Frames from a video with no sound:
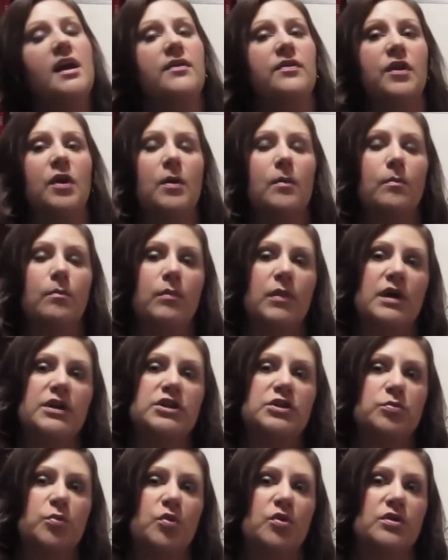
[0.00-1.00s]
they're
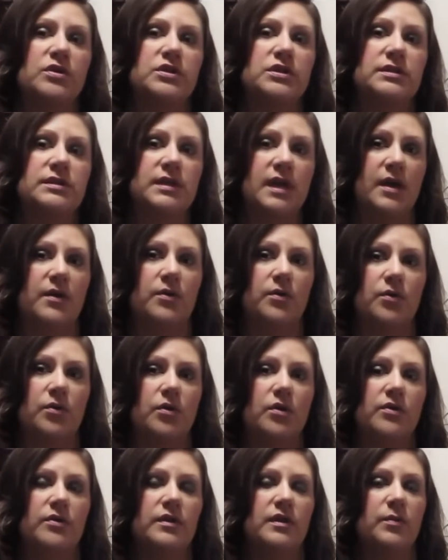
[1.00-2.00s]
much more
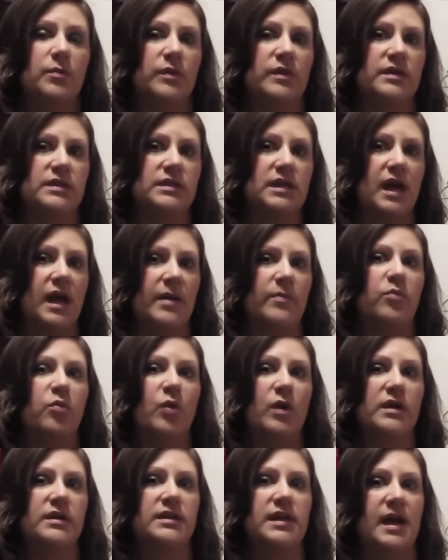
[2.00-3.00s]
subtle than with a type
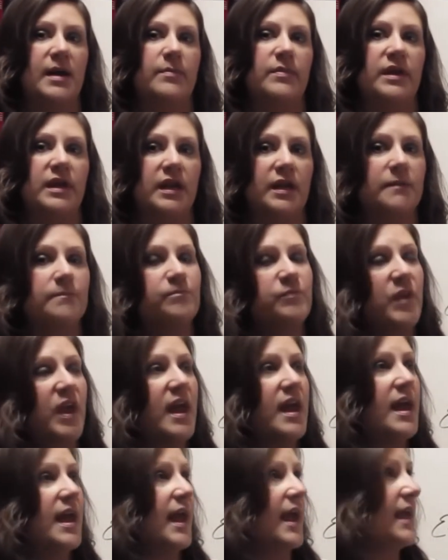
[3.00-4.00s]
1 diabetic.
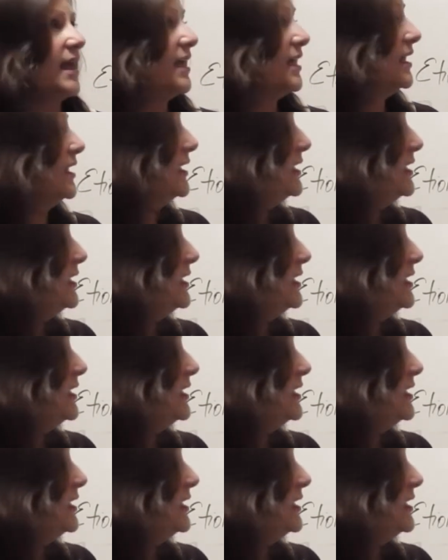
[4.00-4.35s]
And